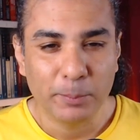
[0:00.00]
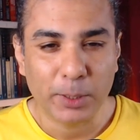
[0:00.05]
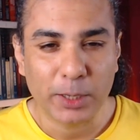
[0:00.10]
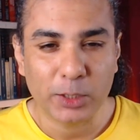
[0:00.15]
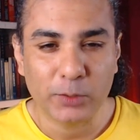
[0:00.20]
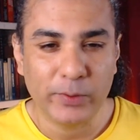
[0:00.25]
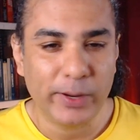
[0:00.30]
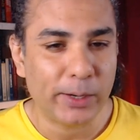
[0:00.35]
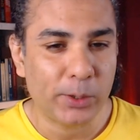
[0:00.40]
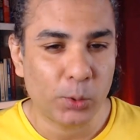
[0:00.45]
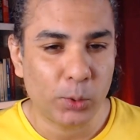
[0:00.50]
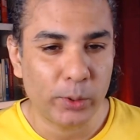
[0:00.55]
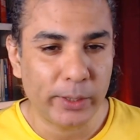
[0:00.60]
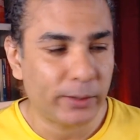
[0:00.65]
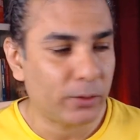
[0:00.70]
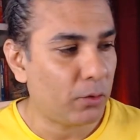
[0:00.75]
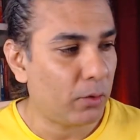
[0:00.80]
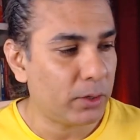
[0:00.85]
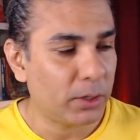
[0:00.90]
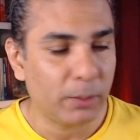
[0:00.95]
because we are told
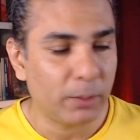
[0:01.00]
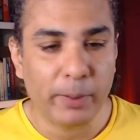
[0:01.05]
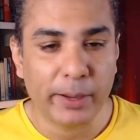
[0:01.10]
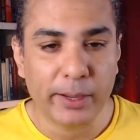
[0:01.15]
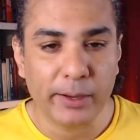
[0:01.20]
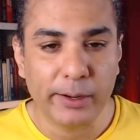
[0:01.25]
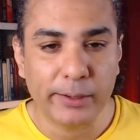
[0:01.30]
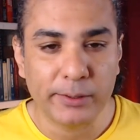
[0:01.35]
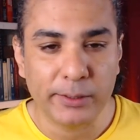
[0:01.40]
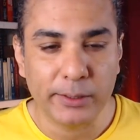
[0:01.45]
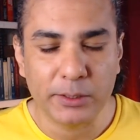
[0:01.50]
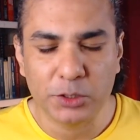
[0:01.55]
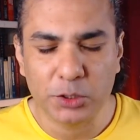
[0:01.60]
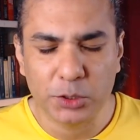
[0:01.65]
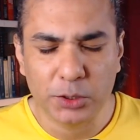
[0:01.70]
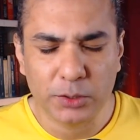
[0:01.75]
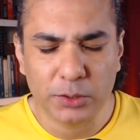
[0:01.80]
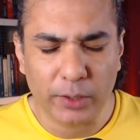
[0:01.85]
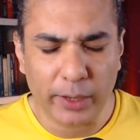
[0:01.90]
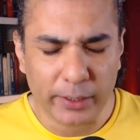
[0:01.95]
that quantum mechanics
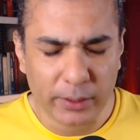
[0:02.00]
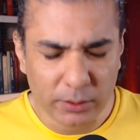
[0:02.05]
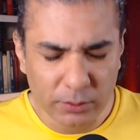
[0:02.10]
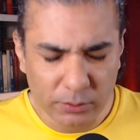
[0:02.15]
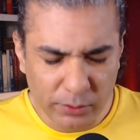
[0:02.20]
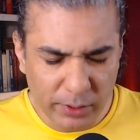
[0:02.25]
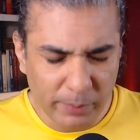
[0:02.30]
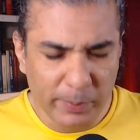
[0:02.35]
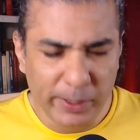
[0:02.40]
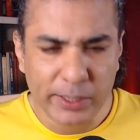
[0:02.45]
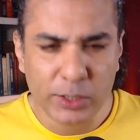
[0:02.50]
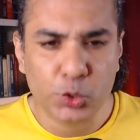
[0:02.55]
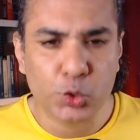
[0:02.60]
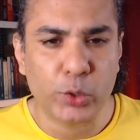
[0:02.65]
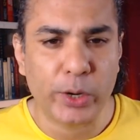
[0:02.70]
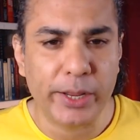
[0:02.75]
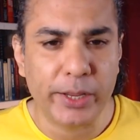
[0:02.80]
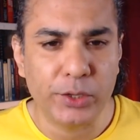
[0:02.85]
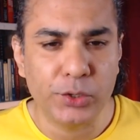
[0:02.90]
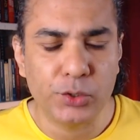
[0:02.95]
is extremely
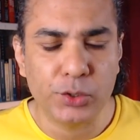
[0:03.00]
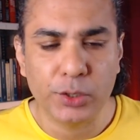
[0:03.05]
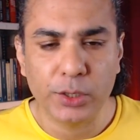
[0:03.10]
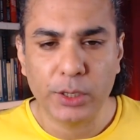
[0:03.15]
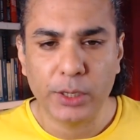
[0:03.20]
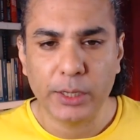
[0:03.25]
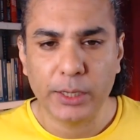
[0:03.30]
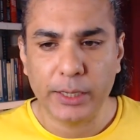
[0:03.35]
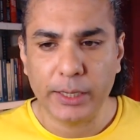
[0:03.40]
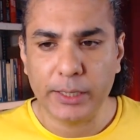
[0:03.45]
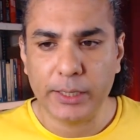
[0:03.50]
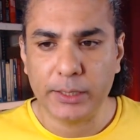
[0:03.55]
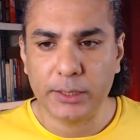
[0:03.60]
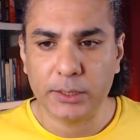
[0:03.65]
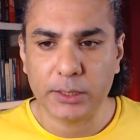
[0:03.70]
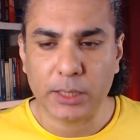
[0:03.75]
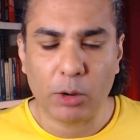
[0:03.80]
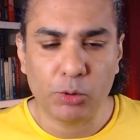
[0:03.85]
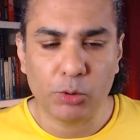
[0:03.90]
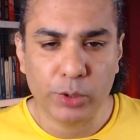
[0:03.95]
strange. It
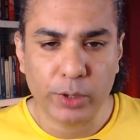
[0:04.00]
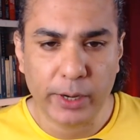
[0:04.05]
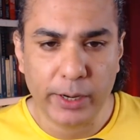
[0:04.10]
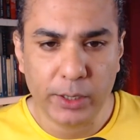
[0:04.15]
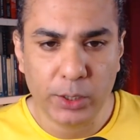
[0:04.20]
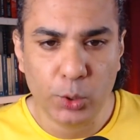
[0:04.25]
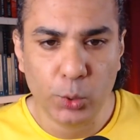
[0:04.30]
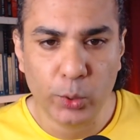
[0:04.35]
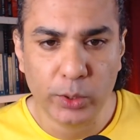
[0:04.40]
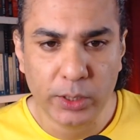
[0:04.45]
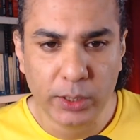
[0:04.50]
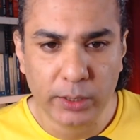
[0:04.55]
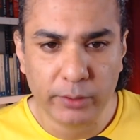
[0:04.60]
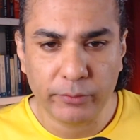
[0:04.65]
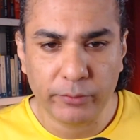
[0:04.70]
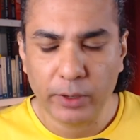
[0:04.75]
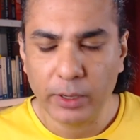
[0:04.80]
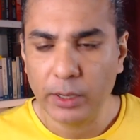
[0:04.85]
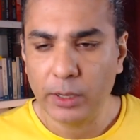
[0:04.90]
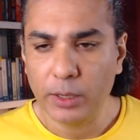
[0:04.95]
is
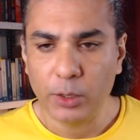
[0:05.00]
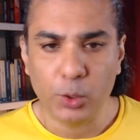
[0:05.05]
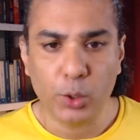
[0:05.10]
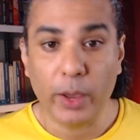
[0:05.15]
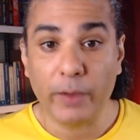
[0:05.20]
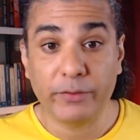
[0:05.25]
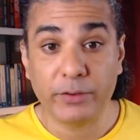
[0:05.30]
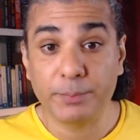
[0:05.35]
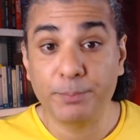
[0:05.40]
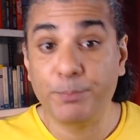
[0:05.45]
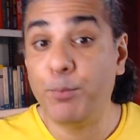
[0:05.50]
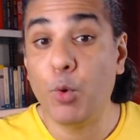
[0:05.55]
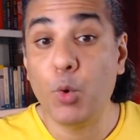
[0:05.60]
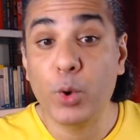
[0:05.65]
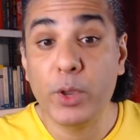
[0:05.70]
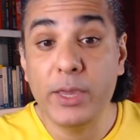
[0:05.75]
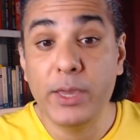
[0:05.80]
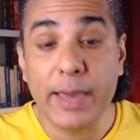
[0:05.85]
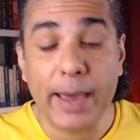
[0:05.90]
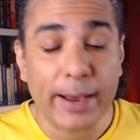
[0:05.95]
counterintuitive. You have
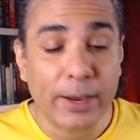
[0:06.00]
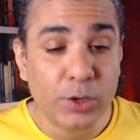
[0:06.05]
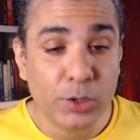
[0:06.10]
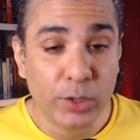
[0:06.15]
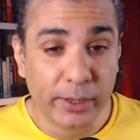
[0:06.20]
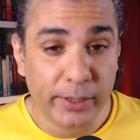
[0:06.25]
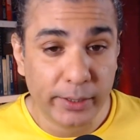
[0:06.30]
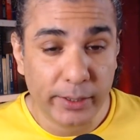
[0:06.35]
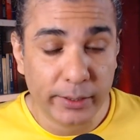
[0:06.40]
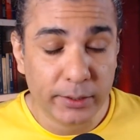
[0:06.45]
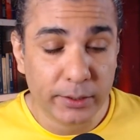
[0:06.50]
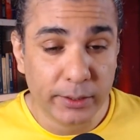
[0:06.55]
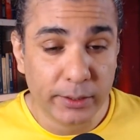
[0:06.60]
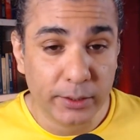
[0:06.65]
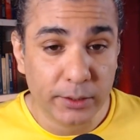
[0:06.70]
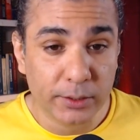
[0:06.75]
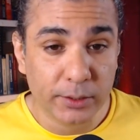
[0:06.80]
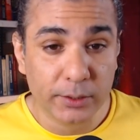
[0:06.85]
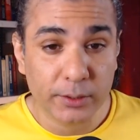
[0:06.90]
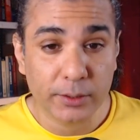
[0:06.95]
spooky action at a
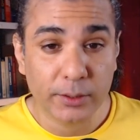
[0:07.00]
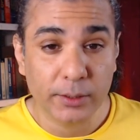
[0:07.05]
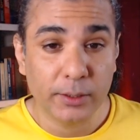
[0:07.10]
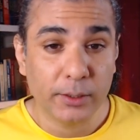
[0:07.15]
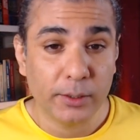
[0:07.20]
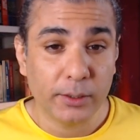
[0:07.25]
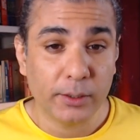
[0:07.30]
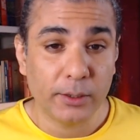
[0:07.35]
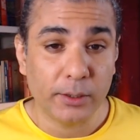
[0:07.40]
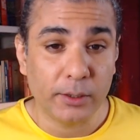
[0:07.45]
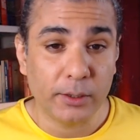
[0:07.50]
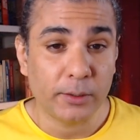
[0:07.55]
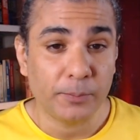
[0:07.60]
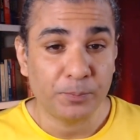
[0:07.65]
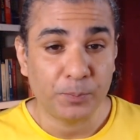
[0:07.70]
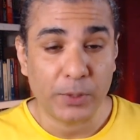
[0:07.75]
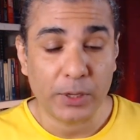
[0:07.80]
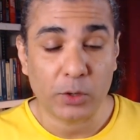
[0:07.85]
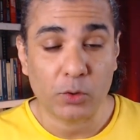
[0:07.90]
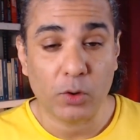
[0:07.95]
distance, you
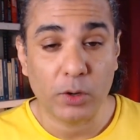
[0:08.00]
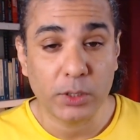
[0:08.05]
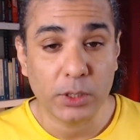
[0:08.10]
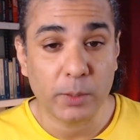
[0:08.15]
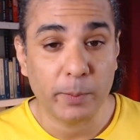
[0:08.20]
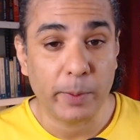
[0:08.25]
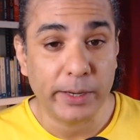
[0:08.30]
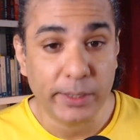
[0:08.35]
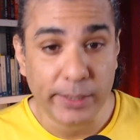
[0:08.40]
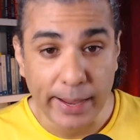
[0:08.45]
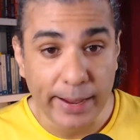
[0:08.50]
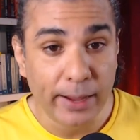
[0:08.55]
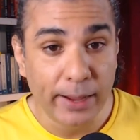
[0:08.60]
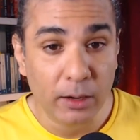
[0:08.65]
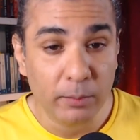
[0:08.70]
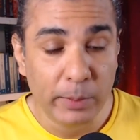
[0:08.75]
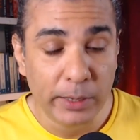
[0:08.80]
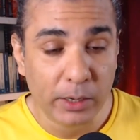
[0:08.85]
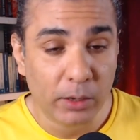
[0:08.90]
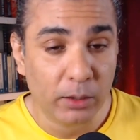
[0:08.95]
know, quantum
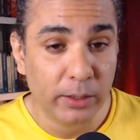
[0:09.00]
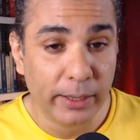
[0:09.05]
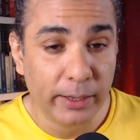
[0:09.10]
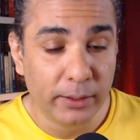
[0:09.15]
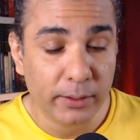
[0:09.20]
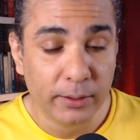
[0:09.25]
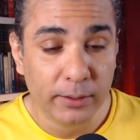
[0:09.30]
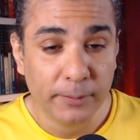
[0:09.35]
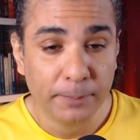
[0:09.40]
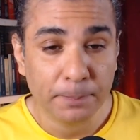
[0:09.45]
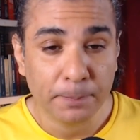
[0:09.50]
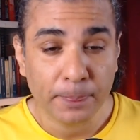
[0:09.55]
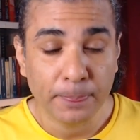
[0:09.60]
entanglement, all that.